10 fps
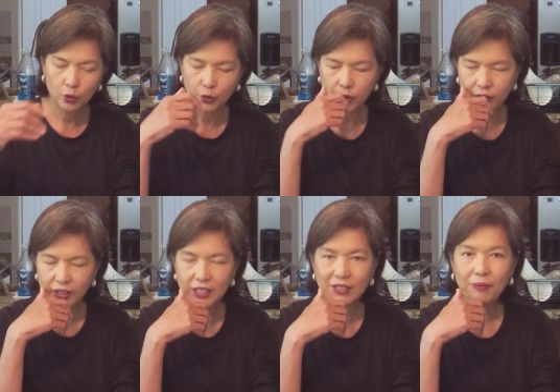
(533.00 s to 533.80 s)
to
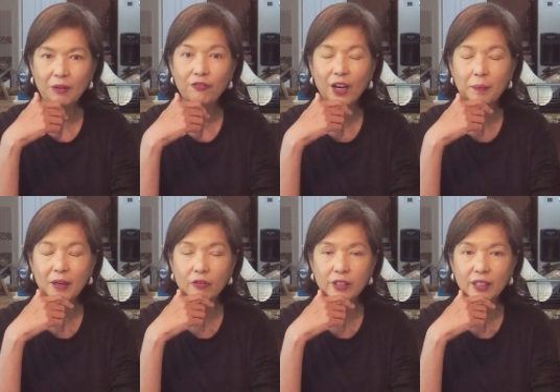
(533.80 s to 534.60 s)
start is about five
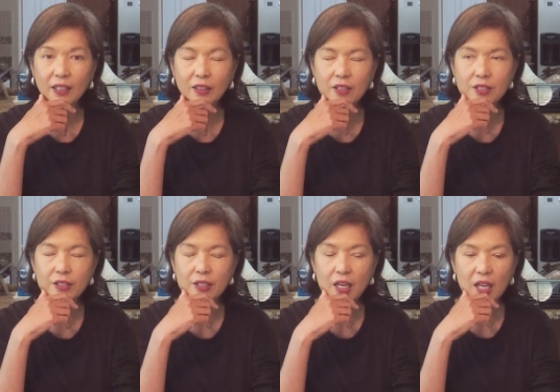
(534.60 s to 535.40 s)
hundred
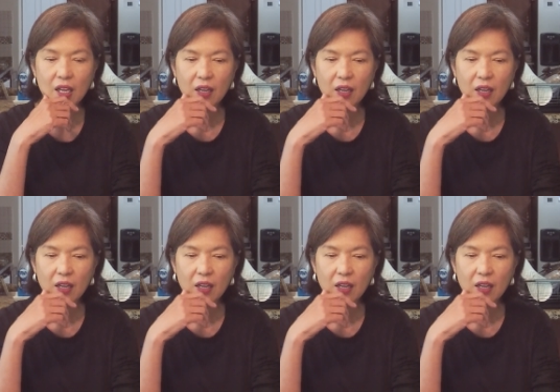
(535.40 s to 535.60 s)
dollars.